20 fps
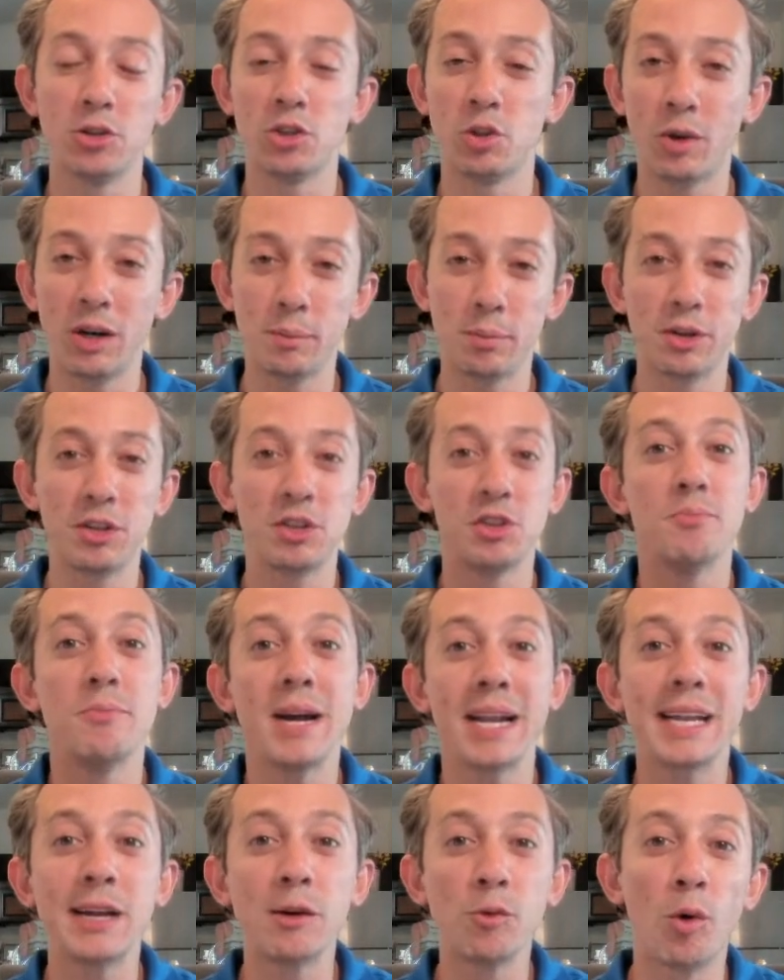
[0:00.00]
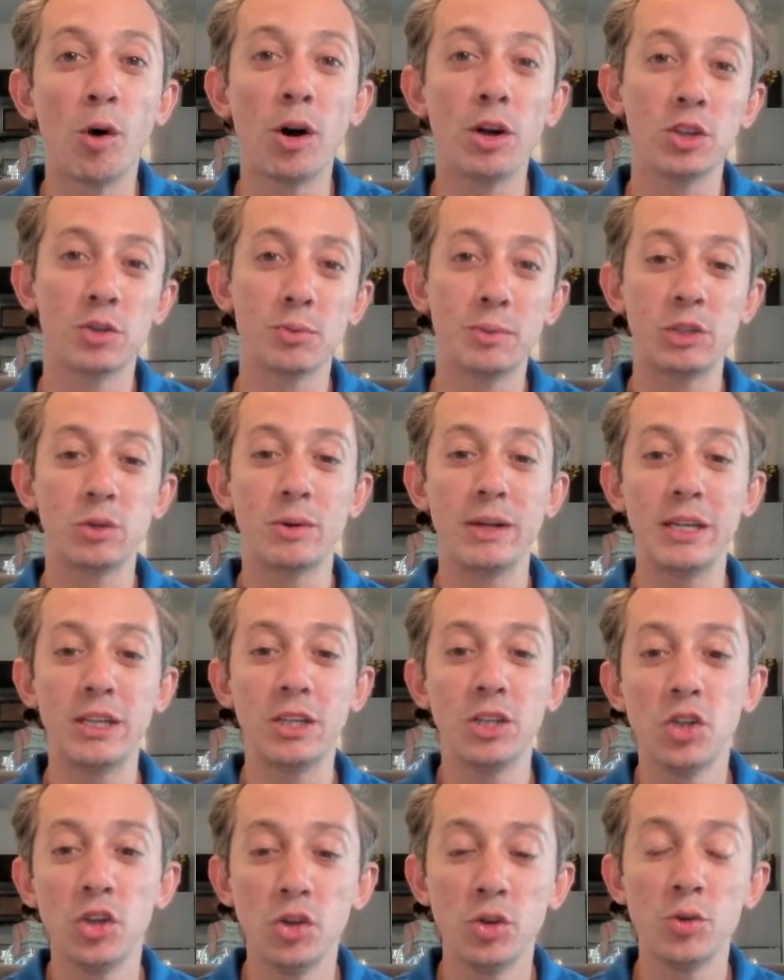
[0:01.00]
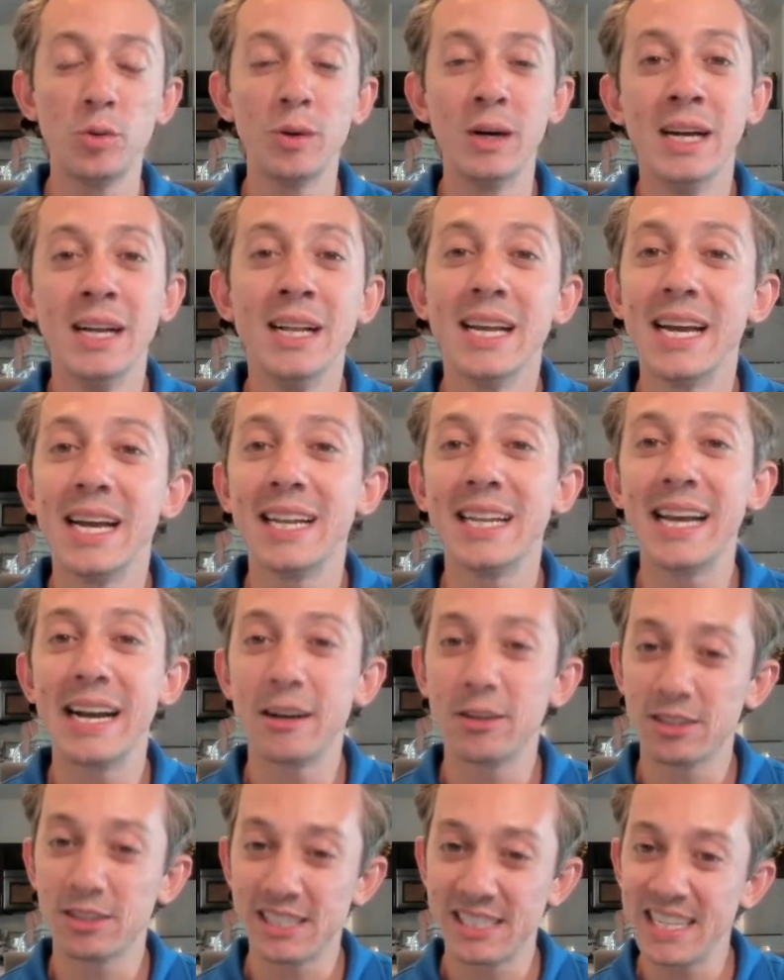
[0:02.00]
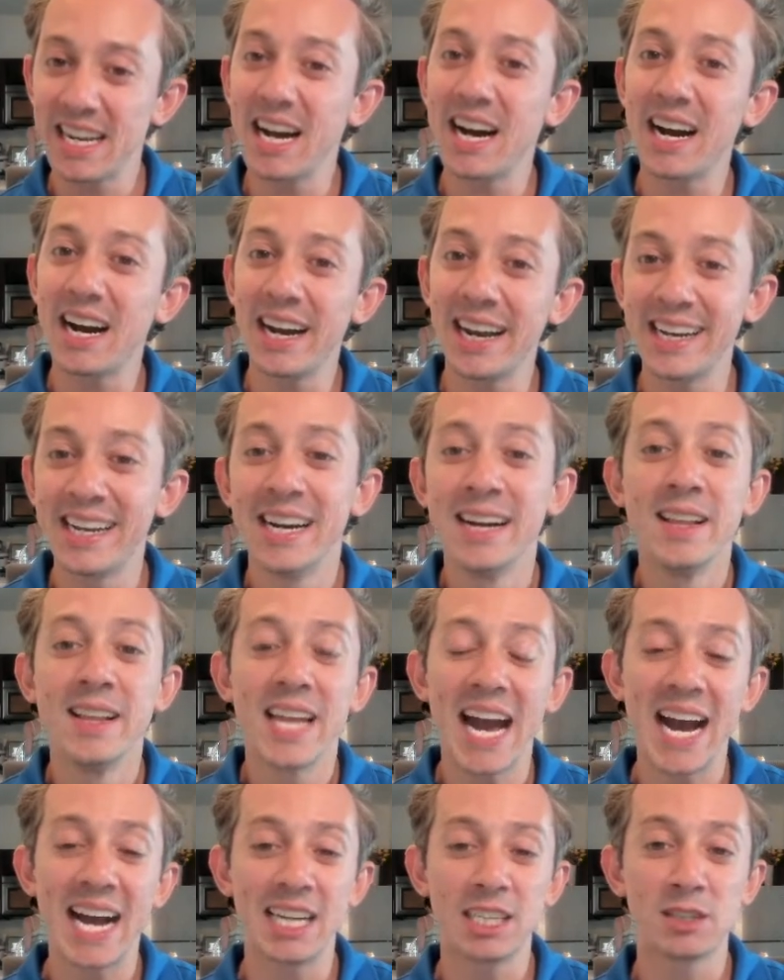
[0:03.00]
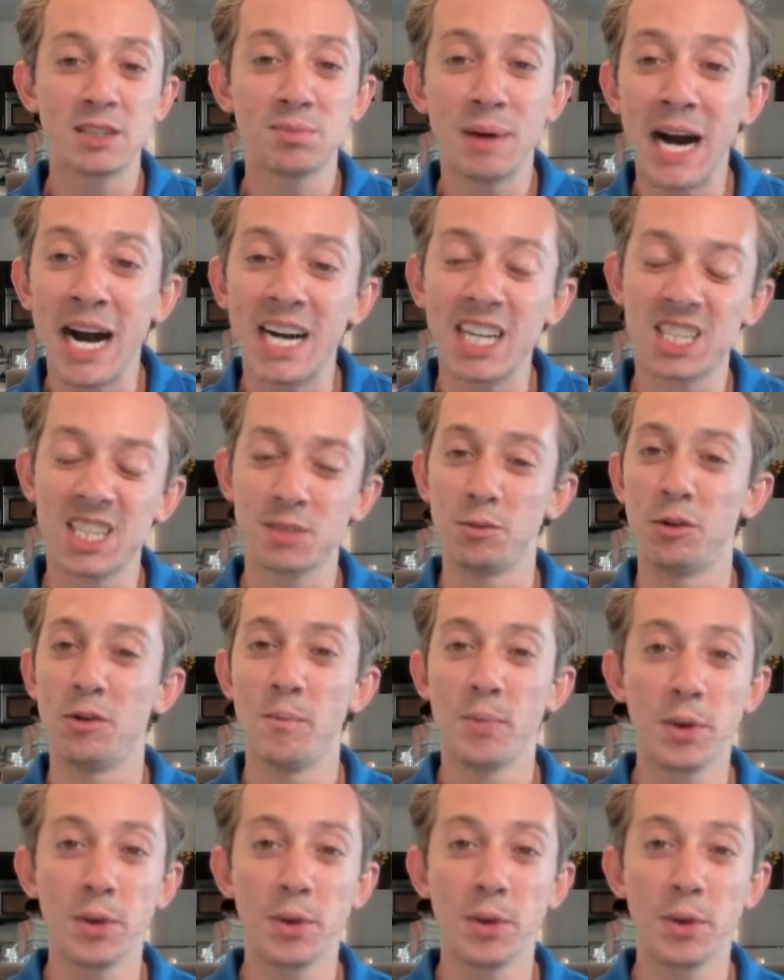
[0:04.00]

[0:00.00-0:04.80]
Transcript: You want to put as many walls between you and the outside as possible.